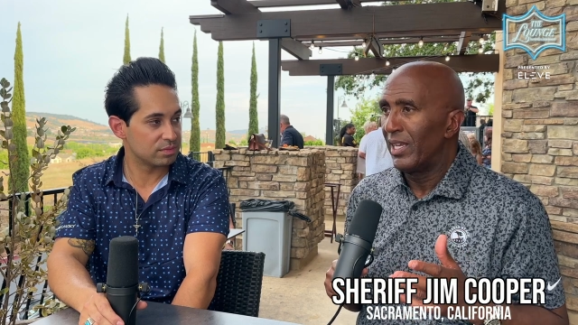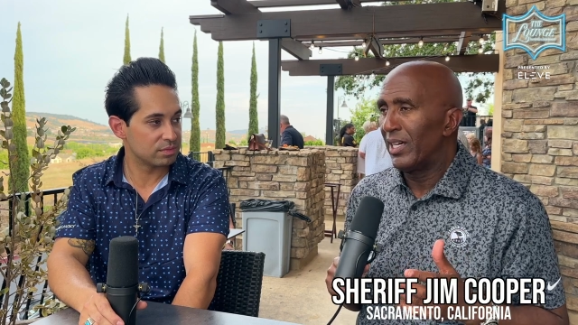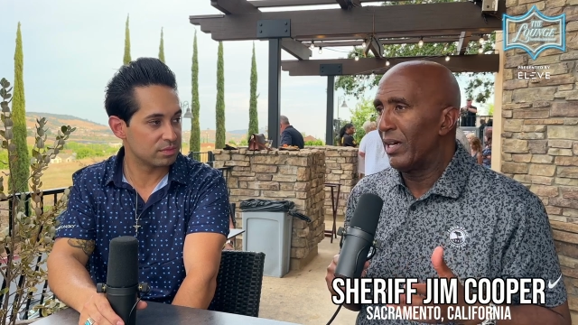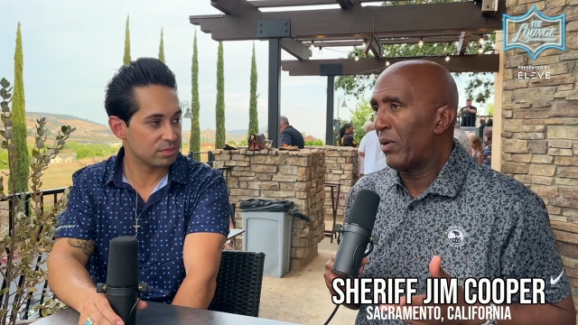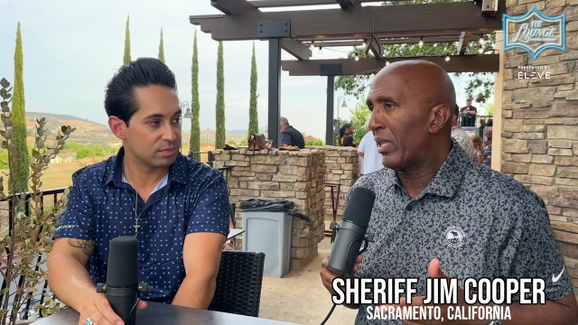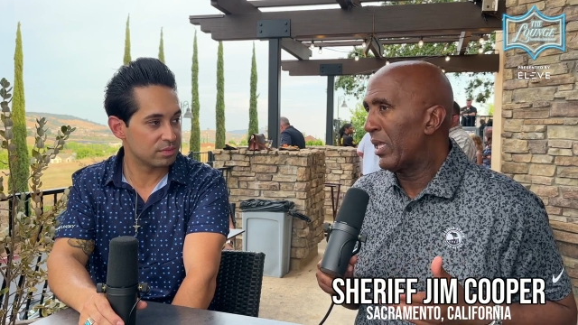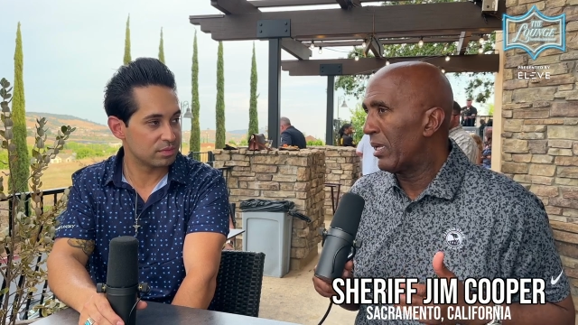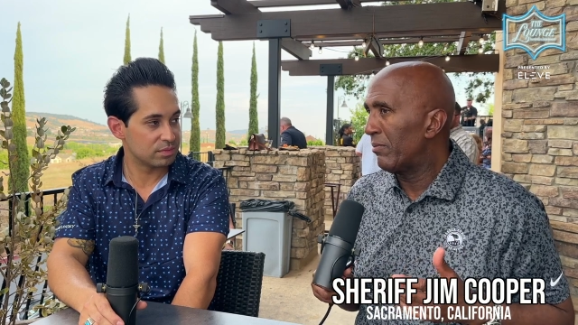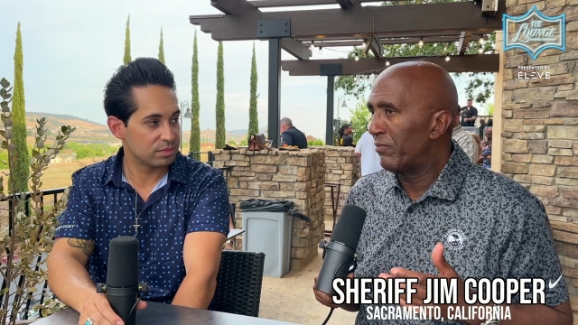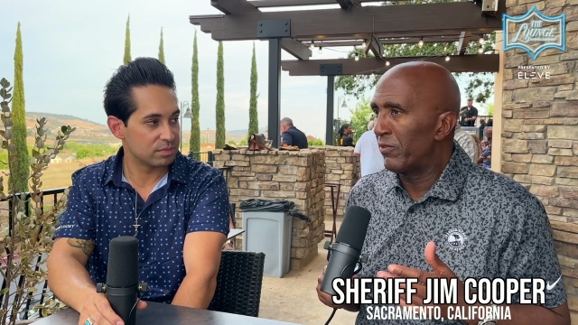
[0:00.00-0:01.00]
Speaker 1: I want to let
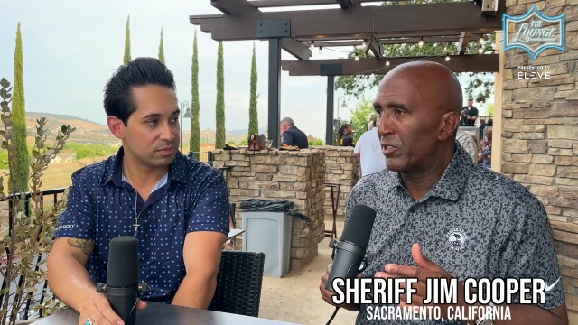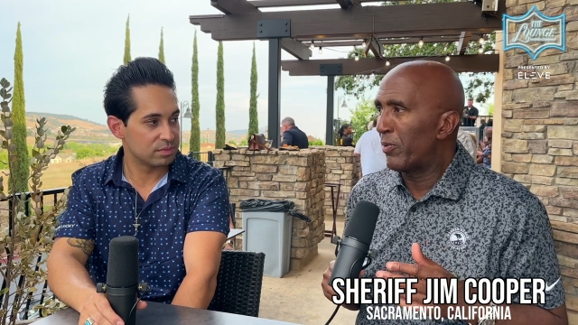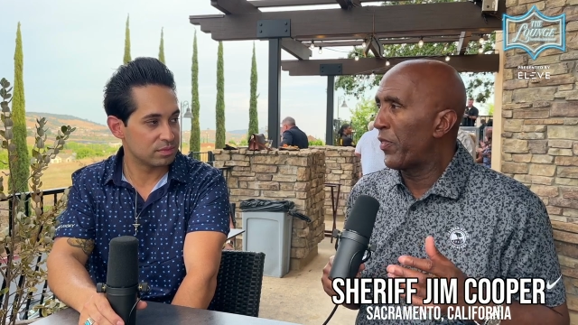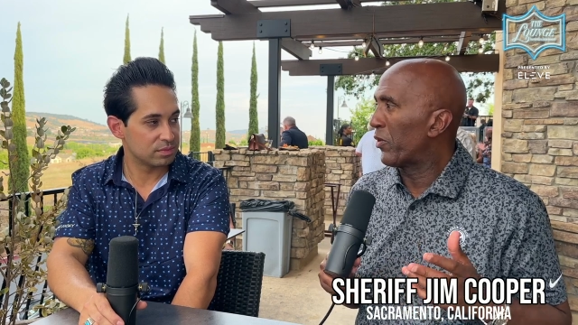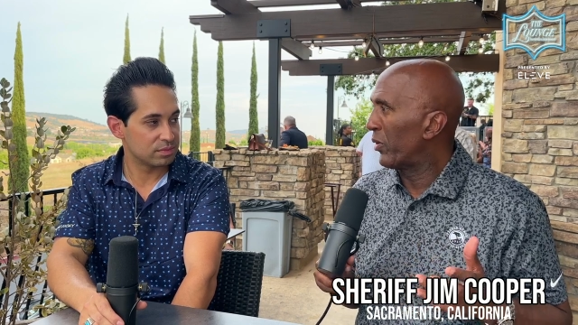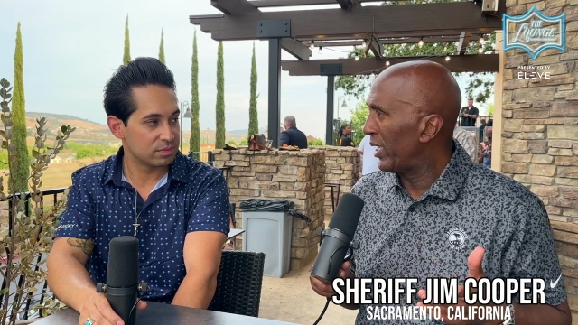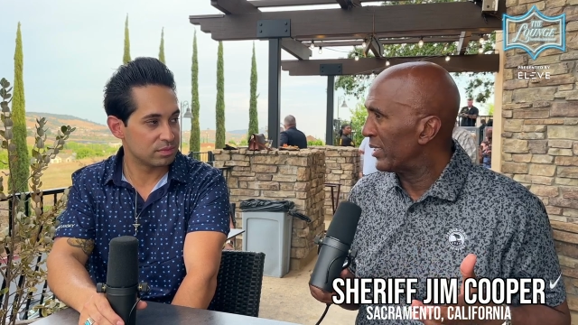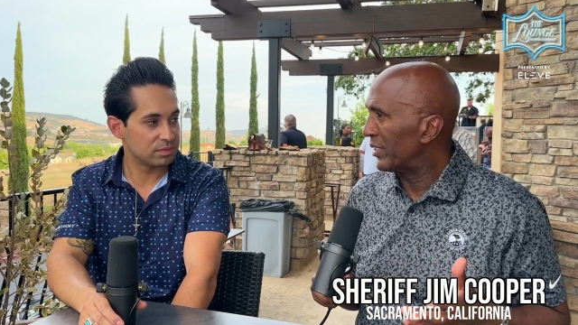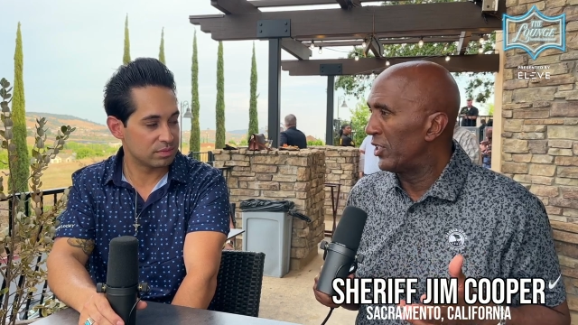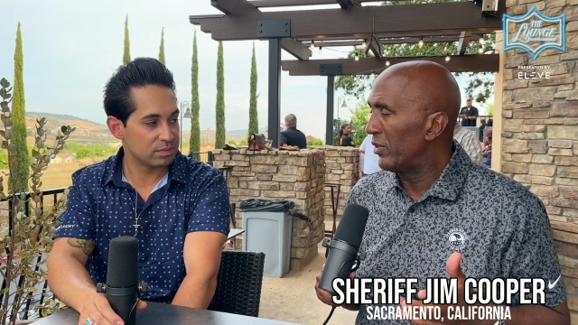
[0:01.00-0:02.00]
them spread their wings
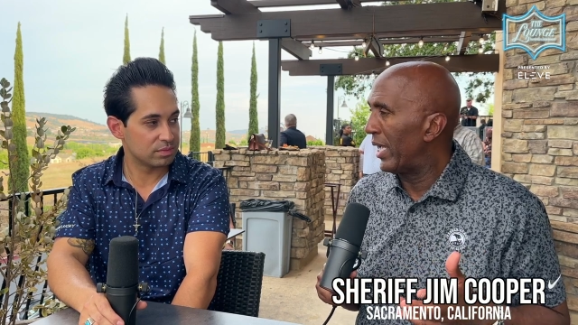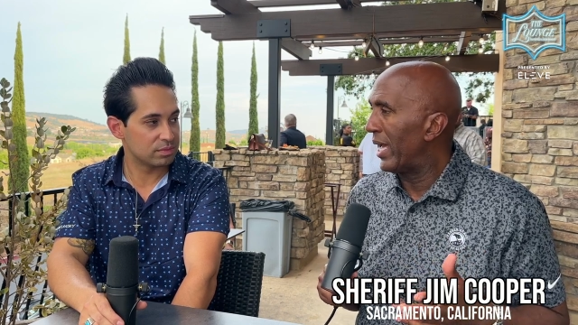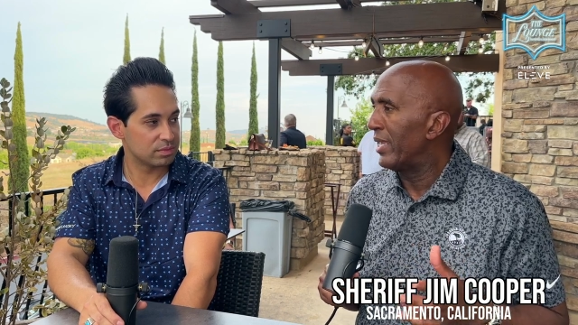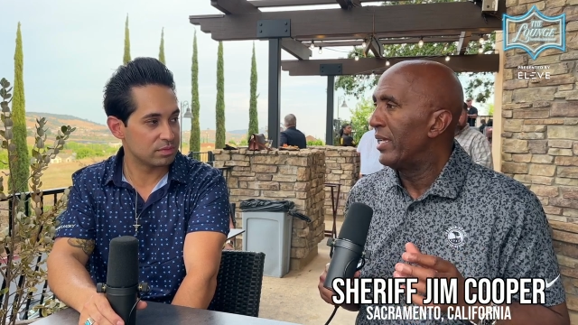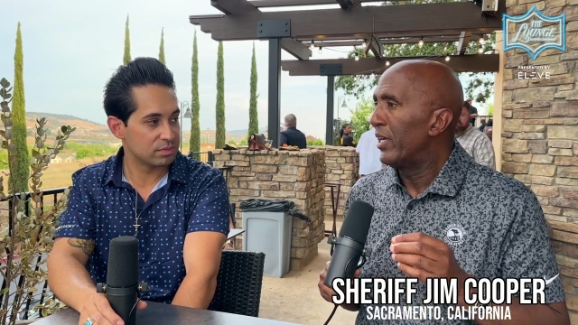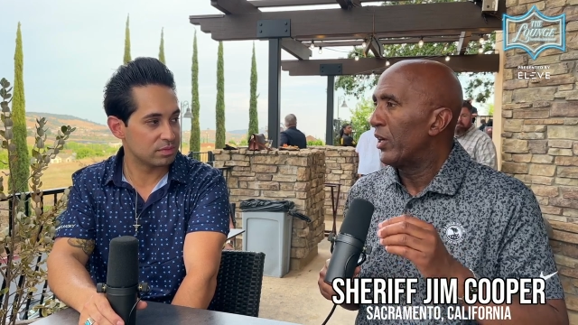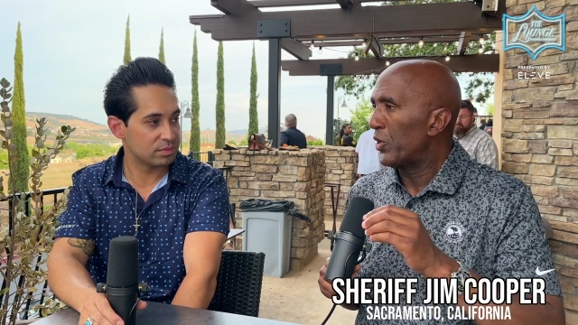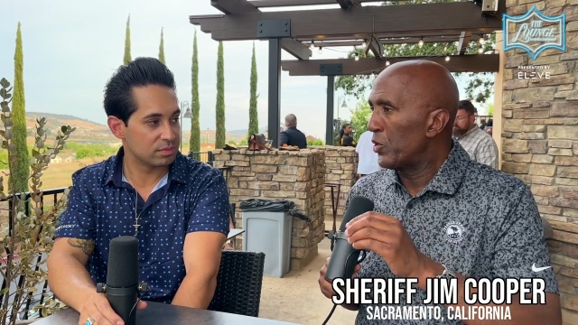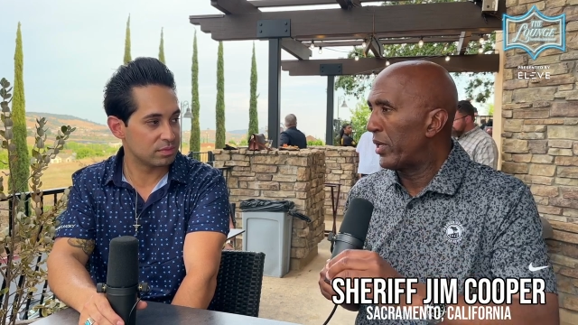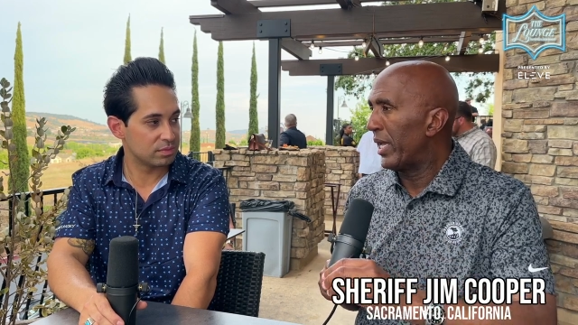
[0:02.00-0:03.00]
and do that.
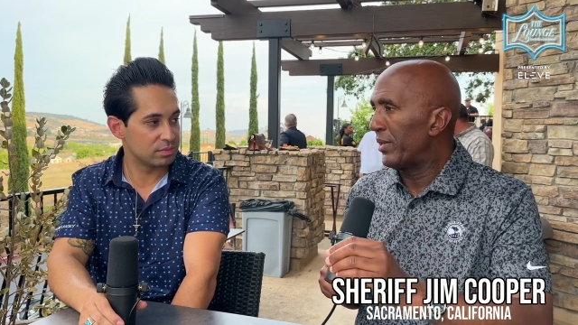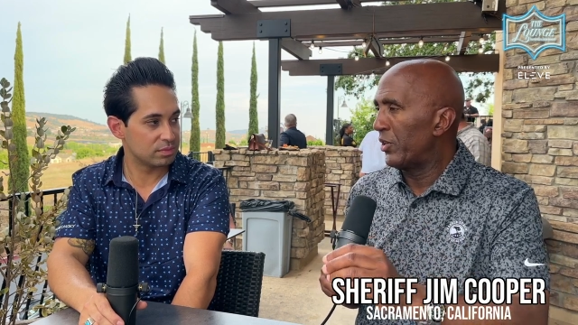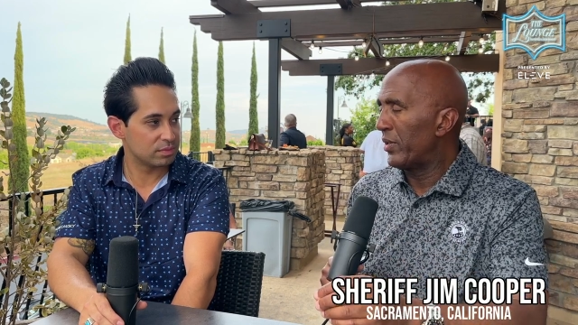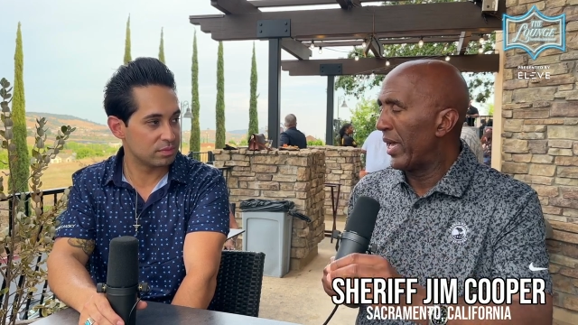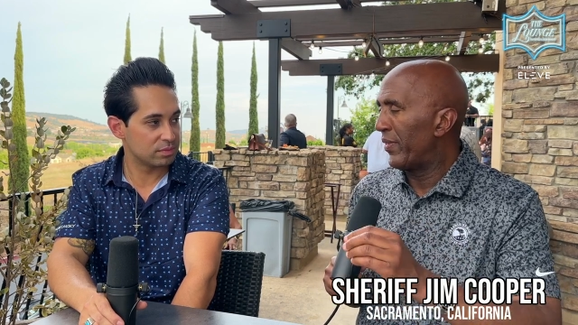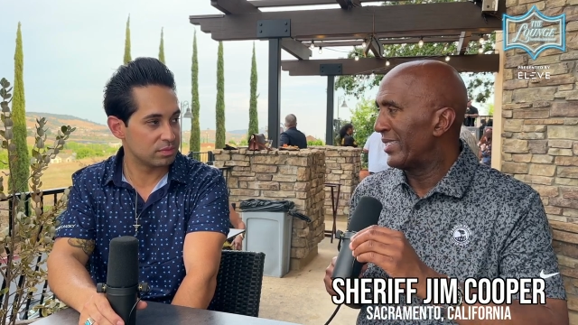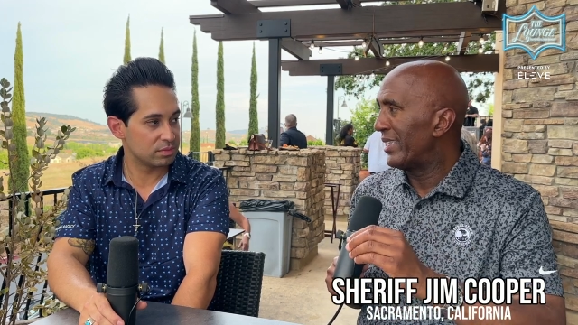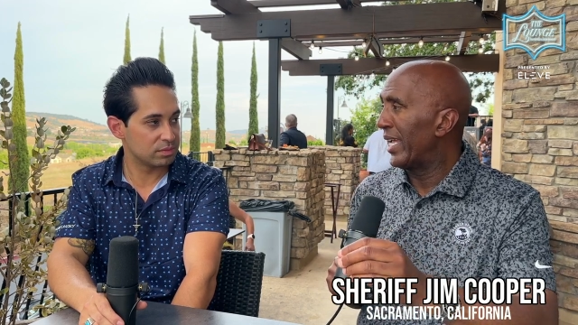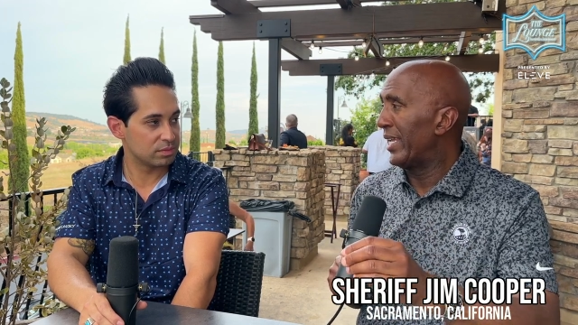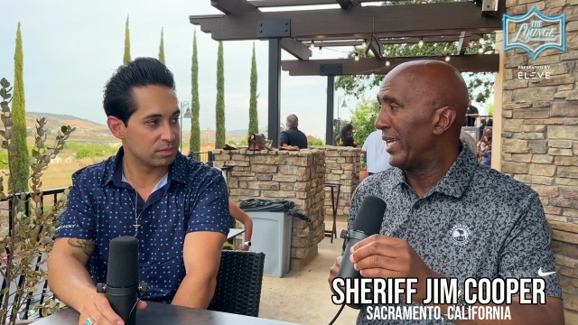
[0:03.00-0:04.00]
You can't do that in this day and